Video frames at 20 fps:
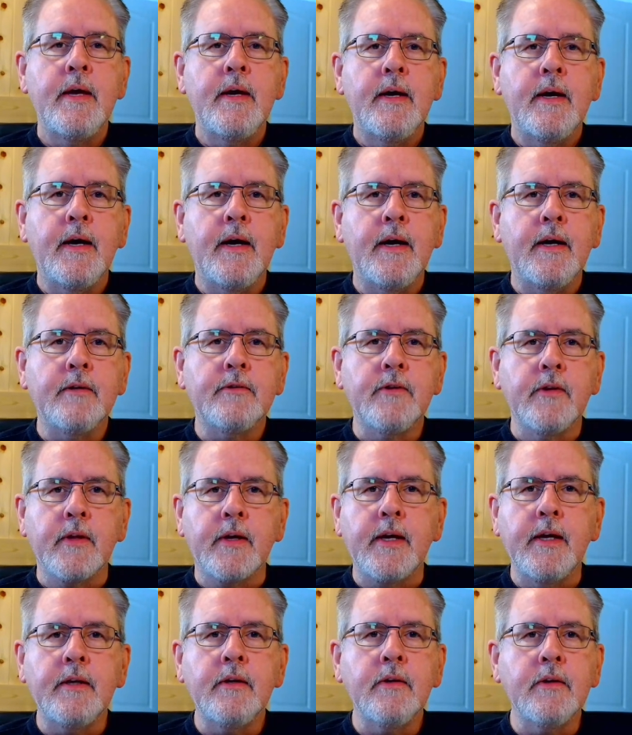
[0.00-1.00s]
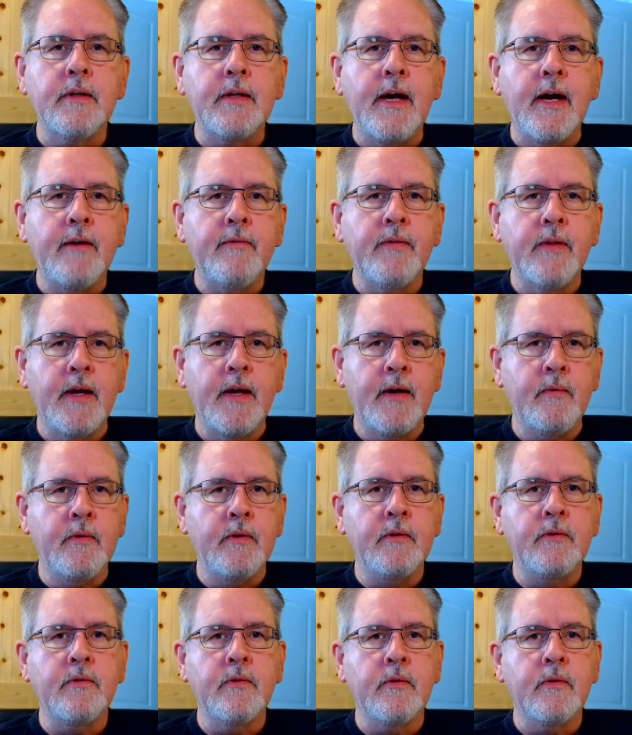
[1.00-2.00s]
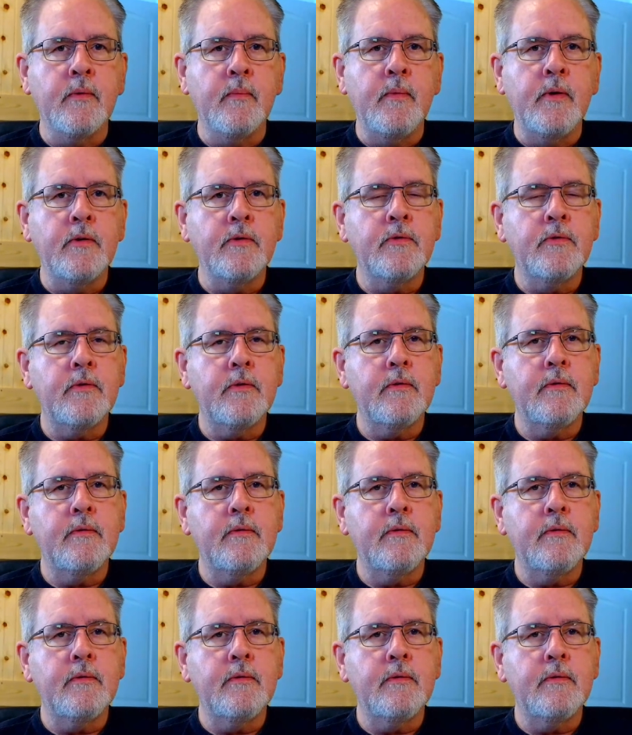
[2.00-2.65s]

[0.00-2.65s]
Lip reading: So the Kindle and the iFlyWoods are the most,